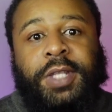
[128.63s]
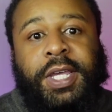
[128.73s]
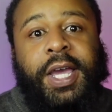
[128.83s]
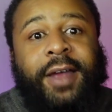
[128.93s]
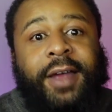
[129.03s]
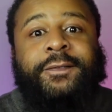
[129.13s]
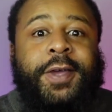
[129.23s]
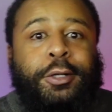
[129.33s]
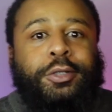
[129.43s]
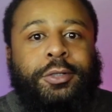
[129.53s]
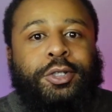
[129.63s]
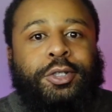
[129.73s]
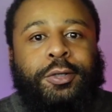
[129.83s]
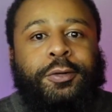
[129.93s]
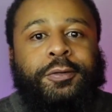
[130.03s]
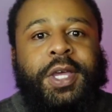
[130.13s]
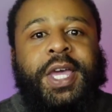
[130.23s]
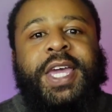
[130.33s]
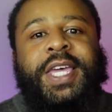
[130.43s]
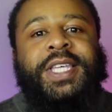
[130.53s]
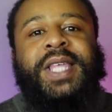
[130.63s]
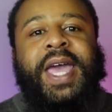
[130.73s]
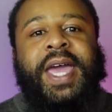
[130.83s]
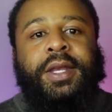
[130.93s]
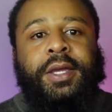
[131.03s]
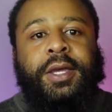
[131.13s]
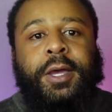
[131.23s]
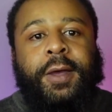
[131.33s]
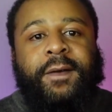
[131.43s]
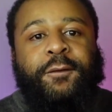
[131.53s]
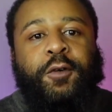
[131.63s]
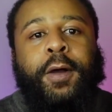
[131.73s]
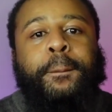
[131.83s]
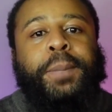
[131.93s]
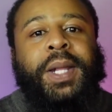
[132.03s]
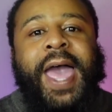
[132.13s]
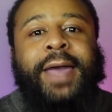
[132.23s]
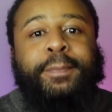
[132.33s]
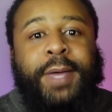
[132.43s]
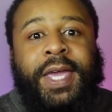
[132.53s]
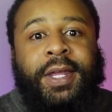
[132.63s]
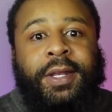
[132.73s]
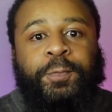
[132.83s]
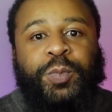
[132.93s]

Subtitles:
the unfiltered truth is that for a black man,